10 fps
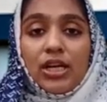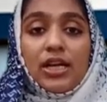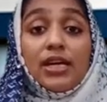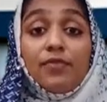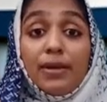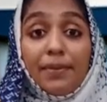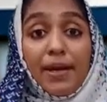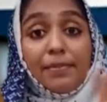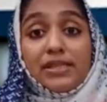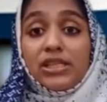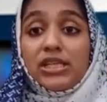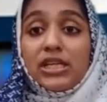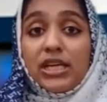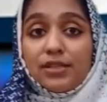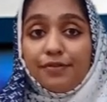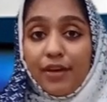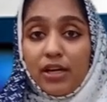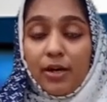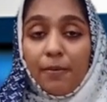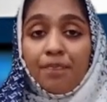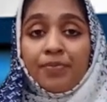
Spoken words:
He will be a mysterious figure.